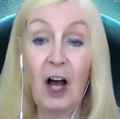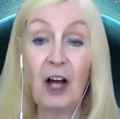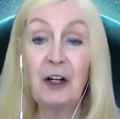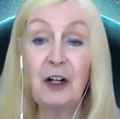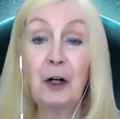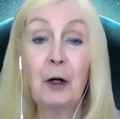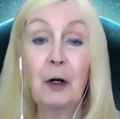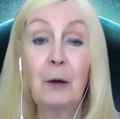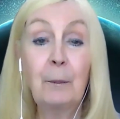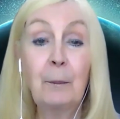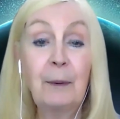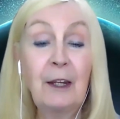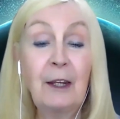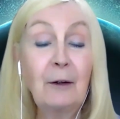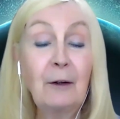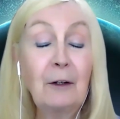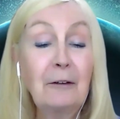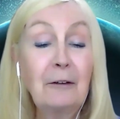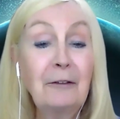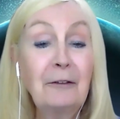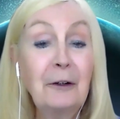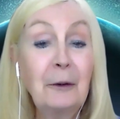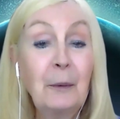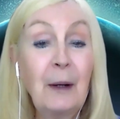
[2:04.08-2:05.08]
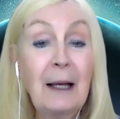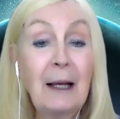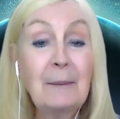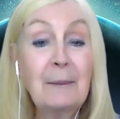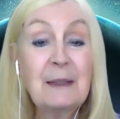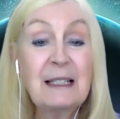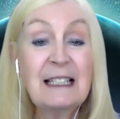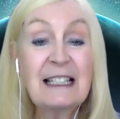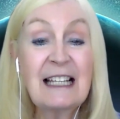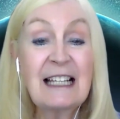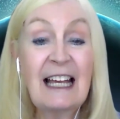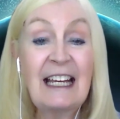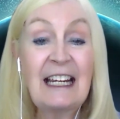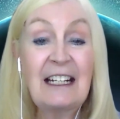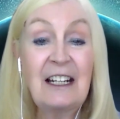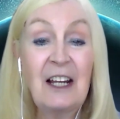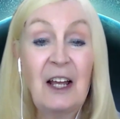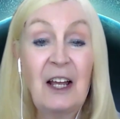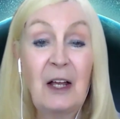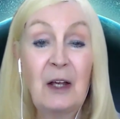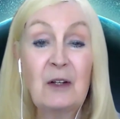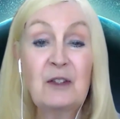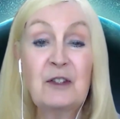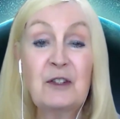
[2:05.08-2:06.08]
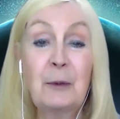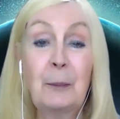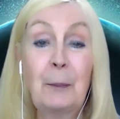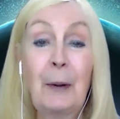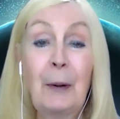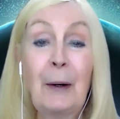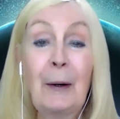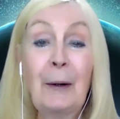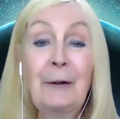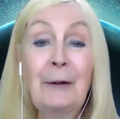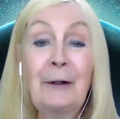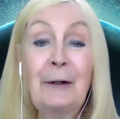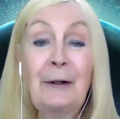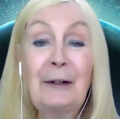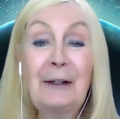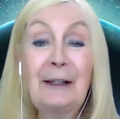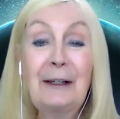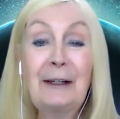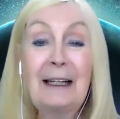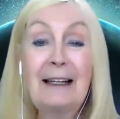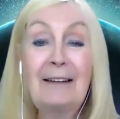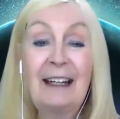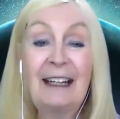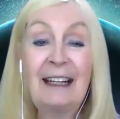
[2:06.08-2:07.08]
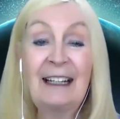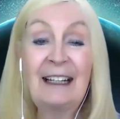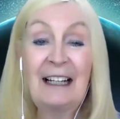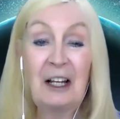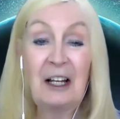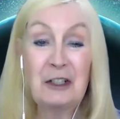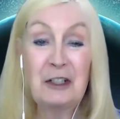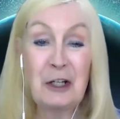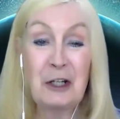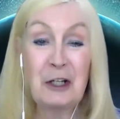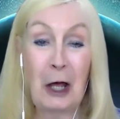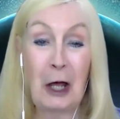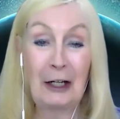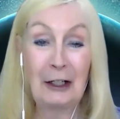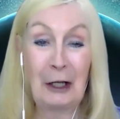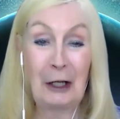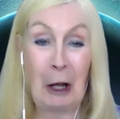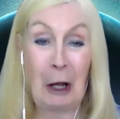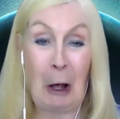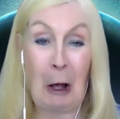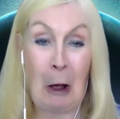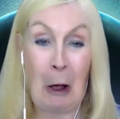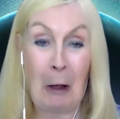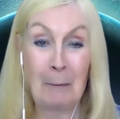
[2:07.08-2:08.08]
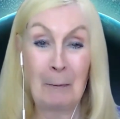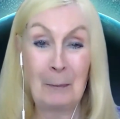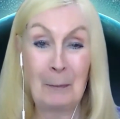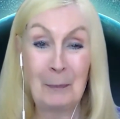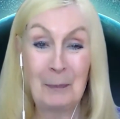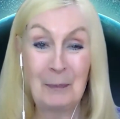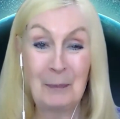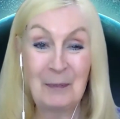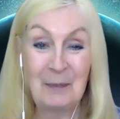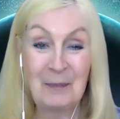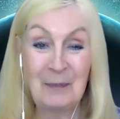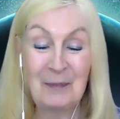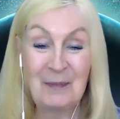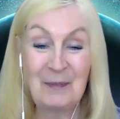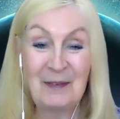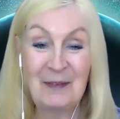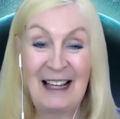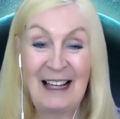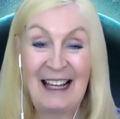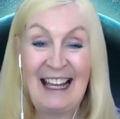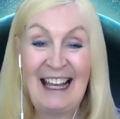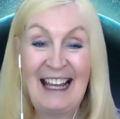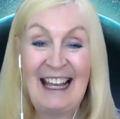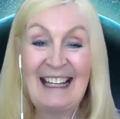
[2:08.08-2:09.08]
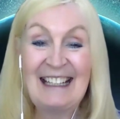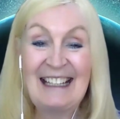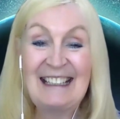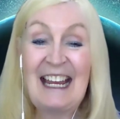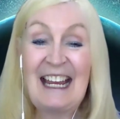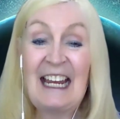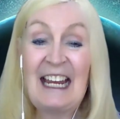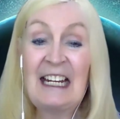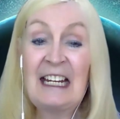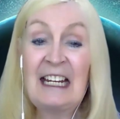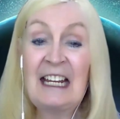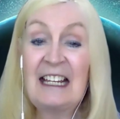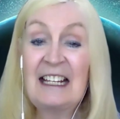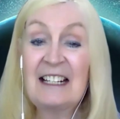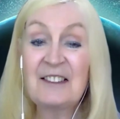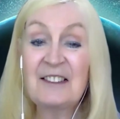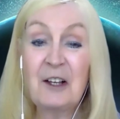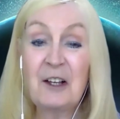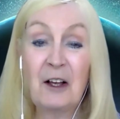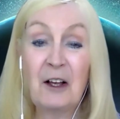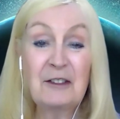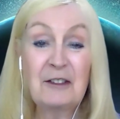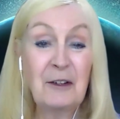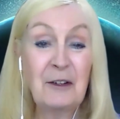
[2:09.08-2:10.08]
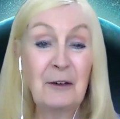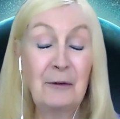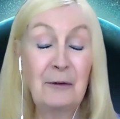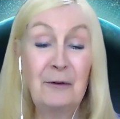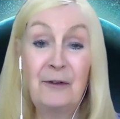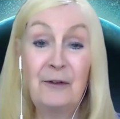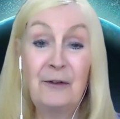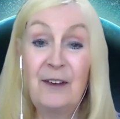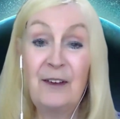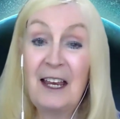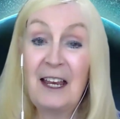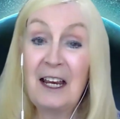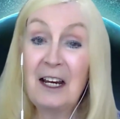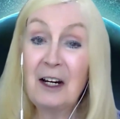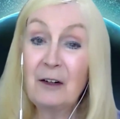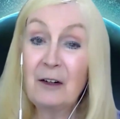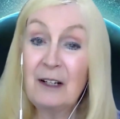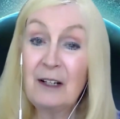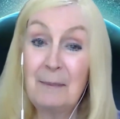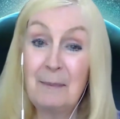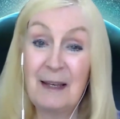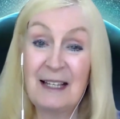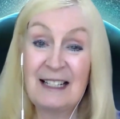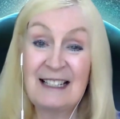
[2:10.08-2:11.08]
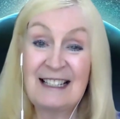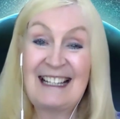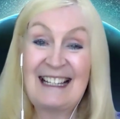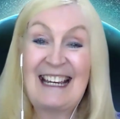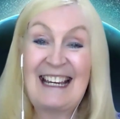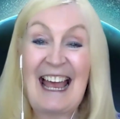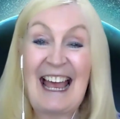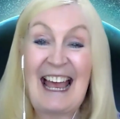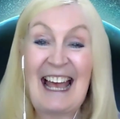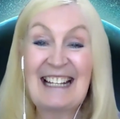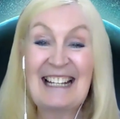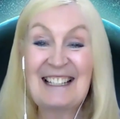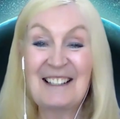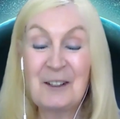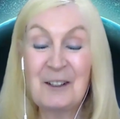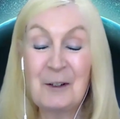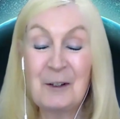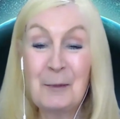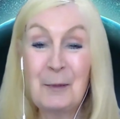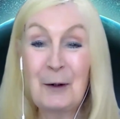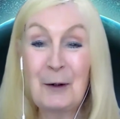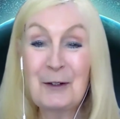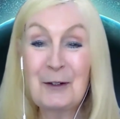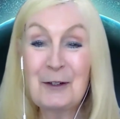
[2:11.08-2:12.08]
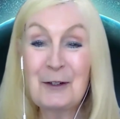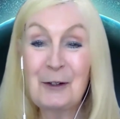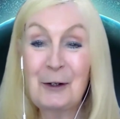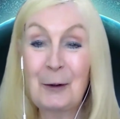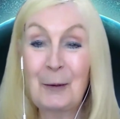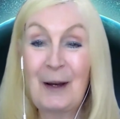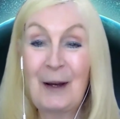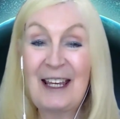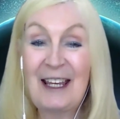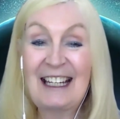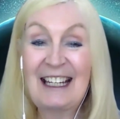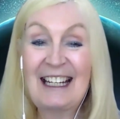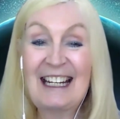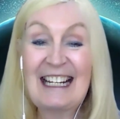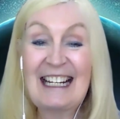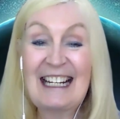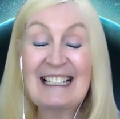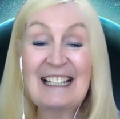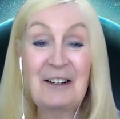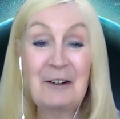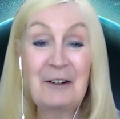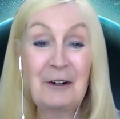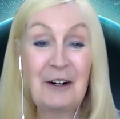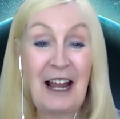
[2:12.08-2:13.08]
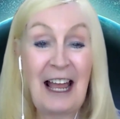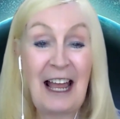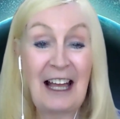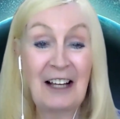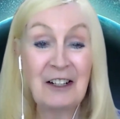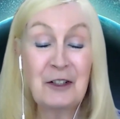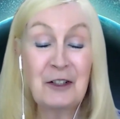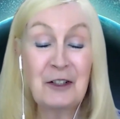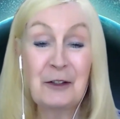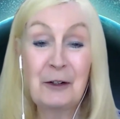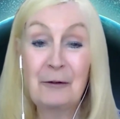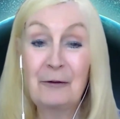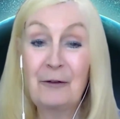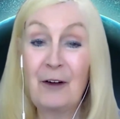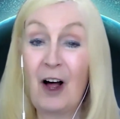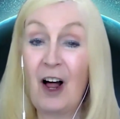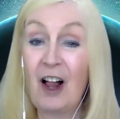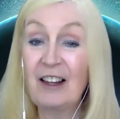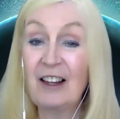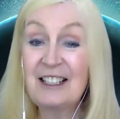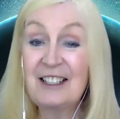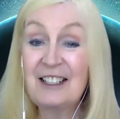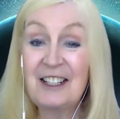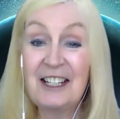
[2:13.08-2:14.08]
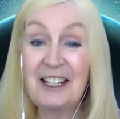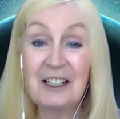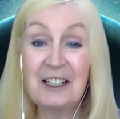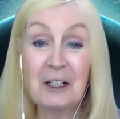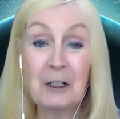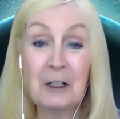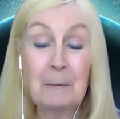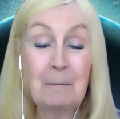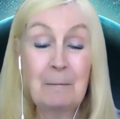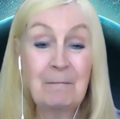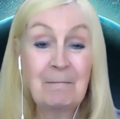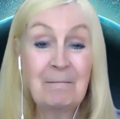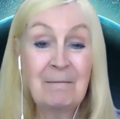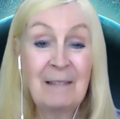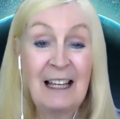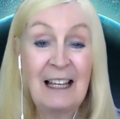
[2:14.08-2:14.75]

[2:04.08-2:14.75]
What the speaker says: on her beautiful website, supernalliving.com. Dana is also very busy as a Spiritual Awakenings International volunteer.